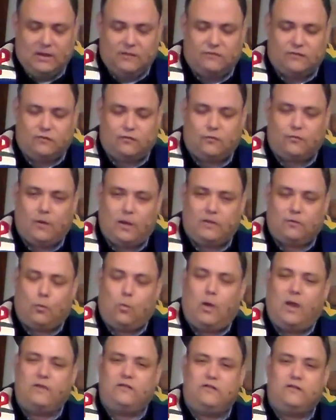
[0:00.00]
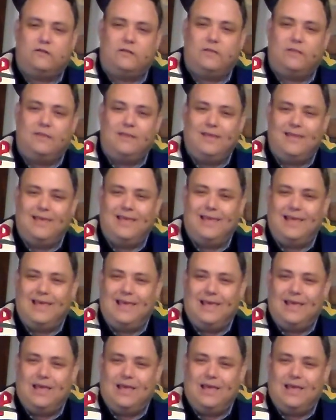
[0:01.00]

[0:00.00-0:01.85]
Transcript: It is a question